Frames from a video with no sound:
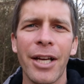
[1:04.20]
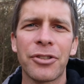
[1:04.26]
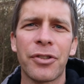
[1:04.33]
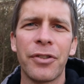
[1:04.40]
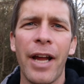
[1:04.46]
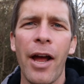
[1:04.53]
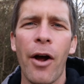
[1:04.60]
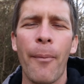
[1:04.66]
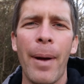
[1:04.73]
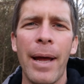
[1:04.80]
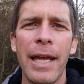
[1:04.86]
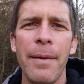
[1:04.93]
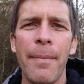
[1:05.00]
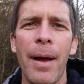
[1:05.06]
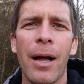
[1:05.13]
yesterday on my
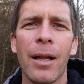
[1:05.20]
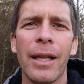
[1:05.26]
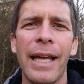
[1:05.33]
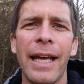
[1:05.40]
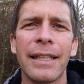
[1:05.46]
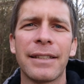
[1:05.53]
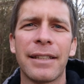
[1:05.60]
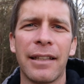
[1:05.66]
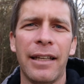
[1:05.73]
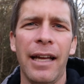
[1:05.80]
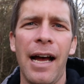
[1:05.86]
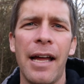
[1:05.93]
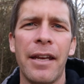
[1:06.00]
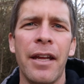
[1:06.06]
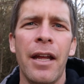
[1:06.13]
email list and
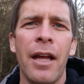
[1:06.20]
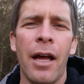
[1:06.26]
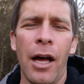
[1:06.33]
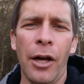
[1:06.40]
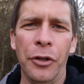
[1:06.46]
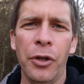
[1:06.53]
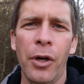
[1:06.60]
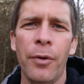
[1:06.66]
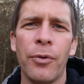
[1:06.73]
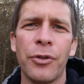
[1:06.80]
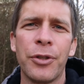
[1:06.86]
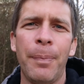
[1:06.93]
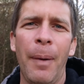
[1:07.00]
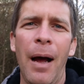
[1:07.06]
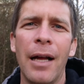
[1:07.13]
got a good
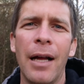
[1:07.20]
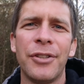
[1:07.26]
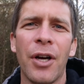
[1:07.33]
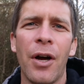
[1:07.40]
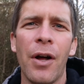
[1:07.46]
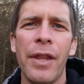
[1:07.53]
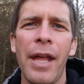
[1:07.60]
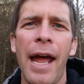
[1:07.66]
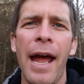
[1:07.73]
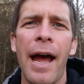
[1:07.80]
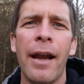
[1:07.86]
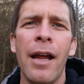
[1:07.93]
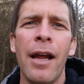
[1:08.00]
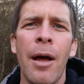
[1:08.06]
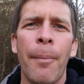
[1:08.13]
response on
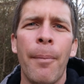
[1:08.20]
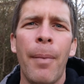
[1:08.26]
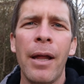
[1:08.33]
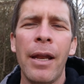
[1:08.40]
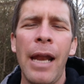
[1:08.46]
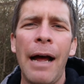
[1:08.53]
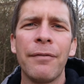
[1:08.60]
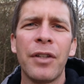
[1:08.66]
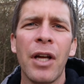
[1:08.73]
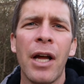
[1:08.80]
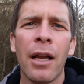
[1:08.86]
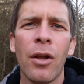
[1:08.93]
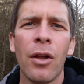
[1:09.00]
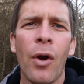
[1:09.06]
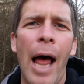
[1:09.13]
that but I've
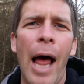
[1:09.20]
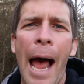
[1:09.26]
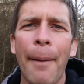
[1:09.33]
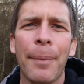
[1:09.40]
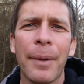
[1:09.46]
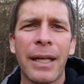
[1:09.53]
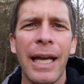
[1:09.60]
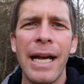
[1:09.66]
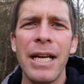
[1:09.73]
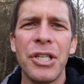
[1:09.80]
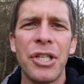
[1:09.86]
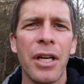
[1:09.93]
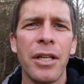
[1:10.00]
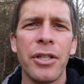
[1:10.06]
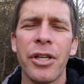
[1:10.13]
done a little
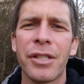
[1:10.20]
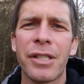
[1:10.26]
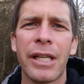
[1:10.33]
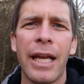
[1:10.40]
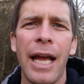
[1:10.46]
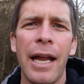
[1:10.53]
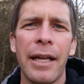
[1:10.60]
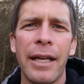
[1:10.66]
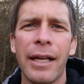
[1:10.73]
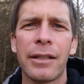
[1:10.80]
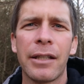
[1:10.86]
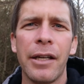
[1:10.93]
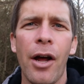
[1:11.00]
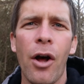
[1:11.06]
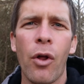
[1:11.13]
application just to kind of get
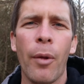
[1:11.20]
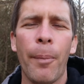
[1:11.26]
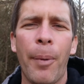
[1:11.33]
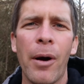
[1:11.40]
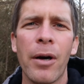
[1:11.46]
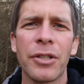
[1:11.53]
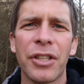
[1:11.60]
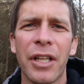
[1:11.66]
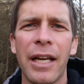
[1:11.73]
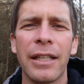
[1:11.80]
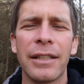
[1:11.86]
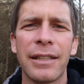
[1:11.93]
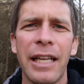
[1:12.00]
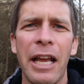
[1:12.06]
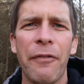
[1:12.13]
to know the person
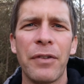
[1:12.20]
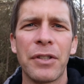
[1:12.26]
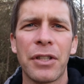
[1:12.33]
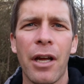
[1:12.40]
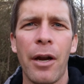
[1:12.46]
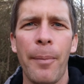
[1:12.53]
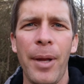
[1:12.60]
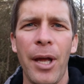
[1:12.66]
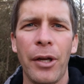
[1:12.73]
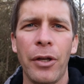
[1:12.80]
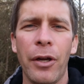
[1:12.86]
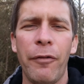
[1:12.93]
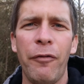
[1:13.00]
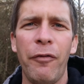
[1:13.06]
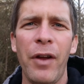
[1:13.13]
and see if it's going to be a
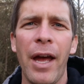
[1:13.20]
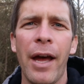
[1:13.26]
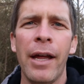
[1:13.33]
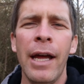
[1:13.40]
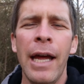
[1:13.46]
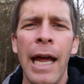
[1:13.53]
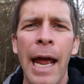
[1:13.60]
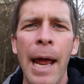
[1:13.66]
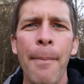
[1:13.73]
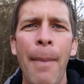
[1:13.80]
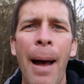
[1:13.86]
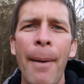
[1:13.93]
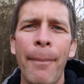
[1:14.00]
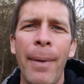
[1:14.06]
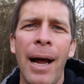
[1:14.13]
good fit. In
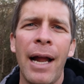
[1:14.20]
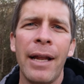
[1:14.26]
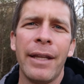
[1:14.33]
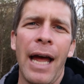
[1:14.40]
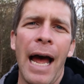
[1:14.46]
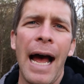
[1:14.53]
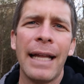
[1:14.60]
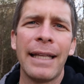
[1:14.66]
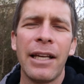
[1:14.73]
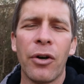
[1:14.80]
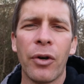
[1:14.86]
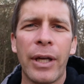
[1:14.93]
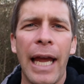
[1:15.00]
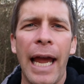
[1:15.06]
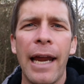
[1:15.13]
my mind, the
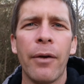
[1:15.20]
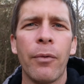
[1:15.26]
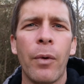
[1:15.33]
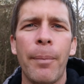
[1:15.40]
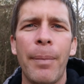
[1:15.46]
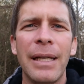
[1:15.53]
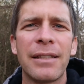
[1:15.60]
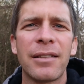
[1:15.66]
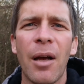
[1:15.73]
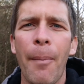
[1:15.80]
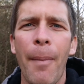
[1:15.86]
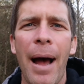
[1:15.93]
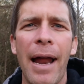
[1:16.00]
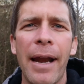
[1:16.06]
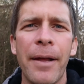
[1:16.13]
ideal candidate would be
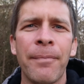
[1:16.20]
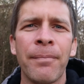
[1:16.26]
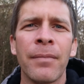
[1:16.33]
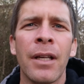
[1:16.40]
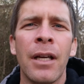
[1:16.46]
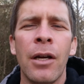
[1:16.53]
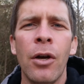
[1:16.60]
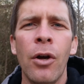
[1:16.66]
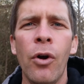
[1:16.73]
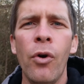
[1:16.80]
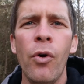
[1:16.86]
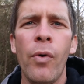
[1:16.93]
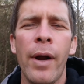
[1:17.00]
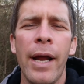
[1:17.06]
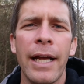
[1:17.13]
somebody
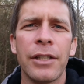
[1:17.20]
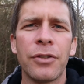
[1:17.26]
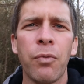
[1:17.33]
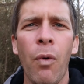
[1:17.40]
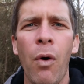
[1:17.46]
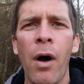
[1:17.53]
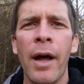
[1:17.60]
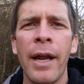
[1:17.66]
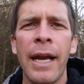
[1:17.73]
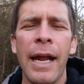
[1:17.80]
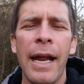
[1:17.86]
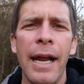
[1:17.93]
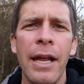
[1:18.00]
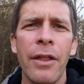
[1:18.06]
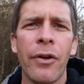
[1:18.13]
who is one
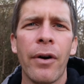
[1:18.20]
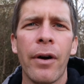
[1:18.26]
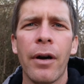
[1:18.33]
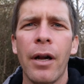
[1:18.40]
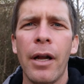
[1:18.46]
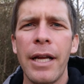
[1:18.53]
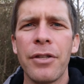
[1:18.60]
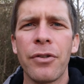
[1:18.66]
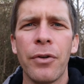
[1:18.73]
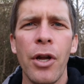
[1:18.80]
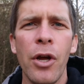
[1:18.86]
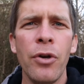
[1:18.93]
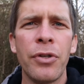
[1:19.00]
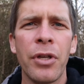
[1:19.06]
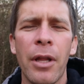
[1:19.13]
either either
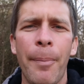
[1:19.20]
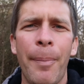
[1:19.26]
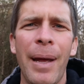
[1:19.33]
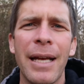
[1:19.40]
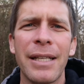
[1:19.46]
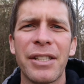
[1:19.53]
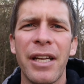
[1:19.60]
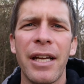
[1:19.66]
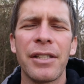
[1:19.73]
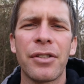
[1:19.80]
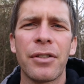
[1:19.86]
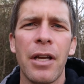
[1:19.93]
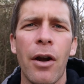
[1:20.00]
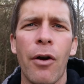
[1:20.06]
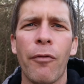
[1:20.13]
new to the
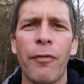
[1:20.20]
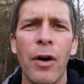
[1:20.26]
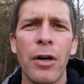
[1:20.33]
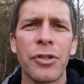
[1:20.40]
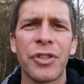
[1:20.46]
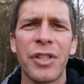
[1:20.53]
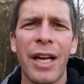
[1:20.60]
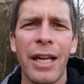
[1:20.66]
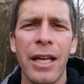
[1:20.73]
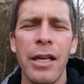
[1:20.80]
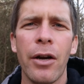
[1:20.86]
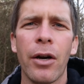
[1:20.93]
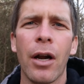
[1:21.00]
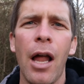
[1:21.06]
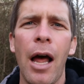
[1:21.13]
business, you know, first, second
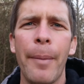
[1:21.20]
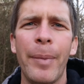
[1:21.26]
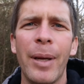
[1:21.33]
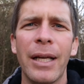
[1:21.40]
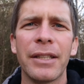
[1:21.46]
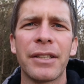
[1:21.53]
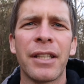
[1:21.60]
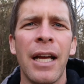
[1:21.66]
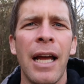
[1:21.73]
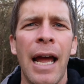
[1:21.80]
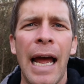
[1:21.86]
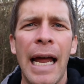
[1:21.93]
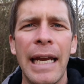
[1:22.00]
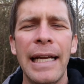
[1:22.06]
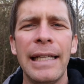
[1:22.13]
year in line biz
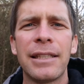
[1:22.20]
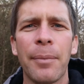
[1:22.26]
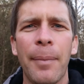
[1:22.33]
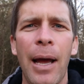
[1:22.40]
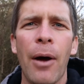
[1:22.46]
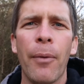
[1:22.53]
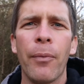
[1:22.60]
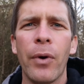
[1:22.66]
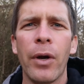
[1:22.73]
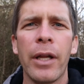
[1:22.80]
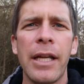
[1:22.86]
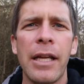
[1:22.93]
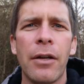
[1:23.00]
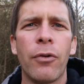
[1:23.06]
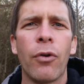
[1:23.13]
and needs some help
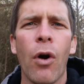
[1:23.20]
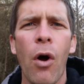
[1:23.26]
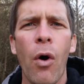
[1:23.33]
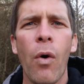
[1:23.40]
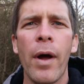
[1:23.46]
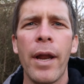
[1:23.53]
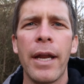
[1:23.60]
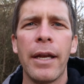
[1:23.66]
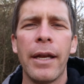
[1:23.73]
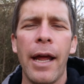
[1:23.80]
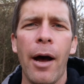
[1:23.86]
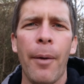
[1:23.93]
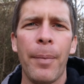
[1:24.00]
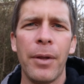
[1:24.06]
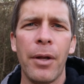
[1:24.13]
really growing and
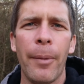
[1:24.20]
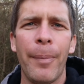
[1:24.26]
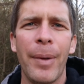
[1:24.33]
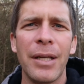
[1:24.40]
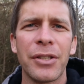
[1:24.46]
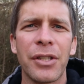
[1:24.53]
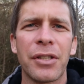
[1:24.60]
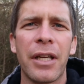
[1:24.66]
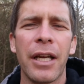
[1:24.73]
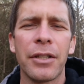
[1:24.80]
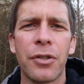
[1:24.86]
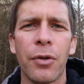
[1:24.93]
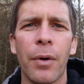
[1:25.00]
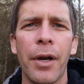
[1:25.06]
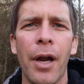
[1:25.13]
helping their business
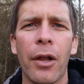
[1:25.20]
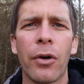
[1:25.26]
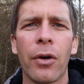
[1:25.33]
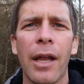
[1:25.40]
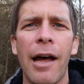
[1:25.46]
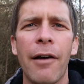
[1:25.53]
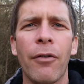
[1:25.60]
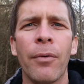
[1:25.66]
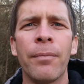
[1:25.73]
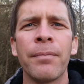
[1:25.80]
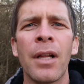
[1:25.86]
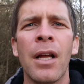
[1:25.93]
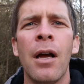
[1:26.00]
get to another level.